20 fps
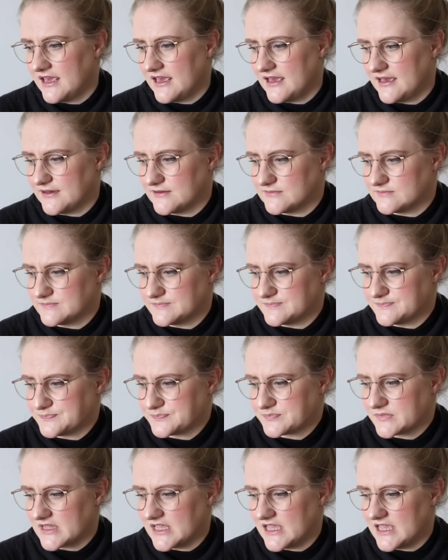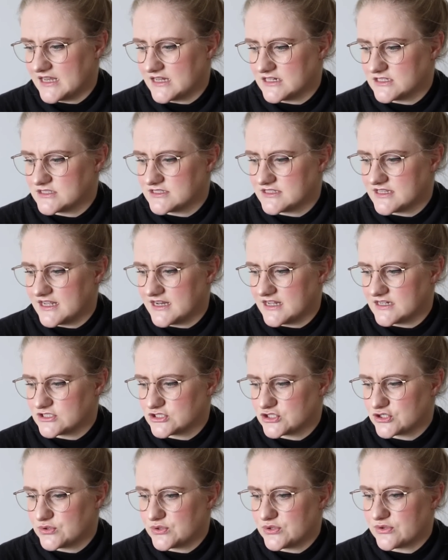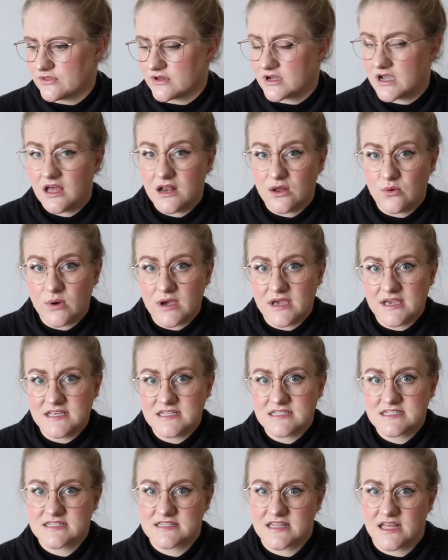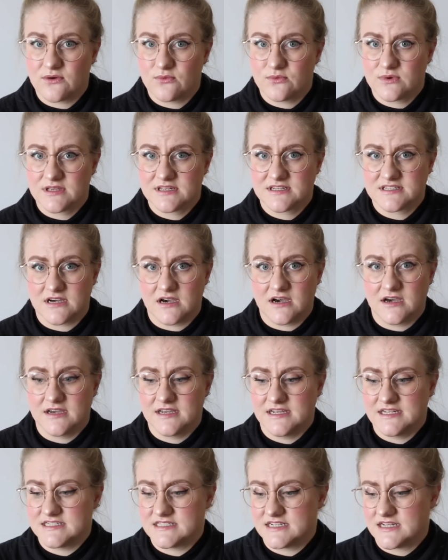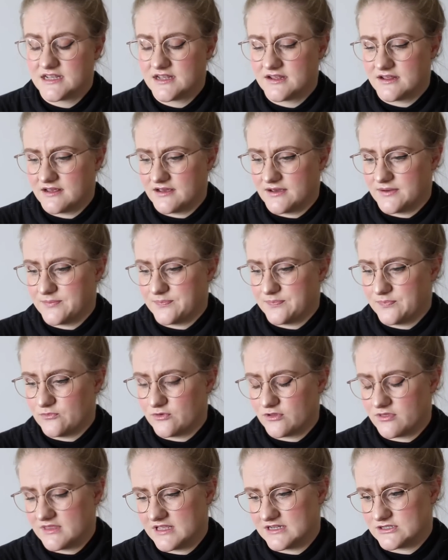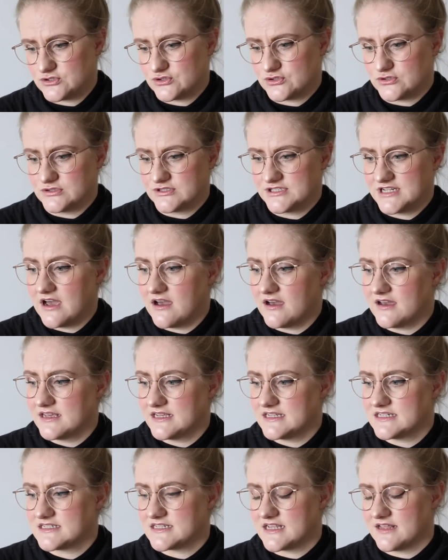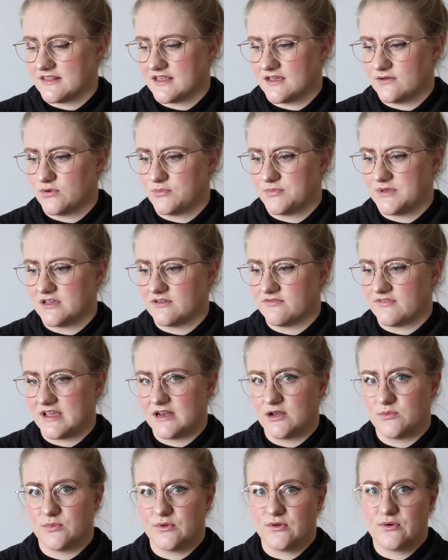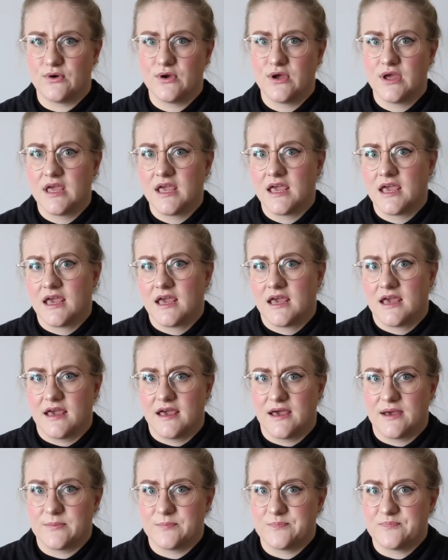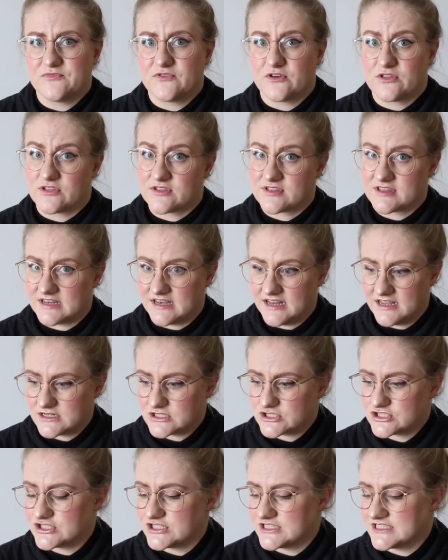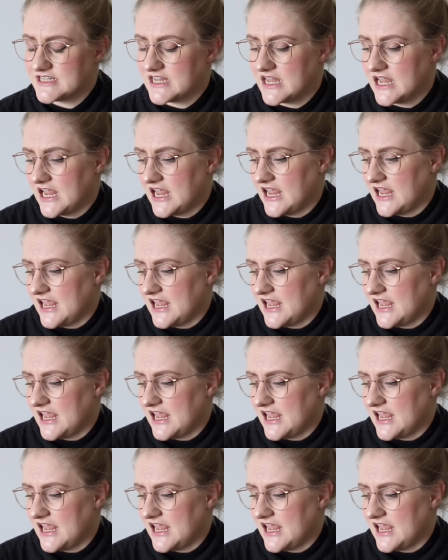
And I'll show you the colorways that we dyed with natural dyes and that will be available for this collection.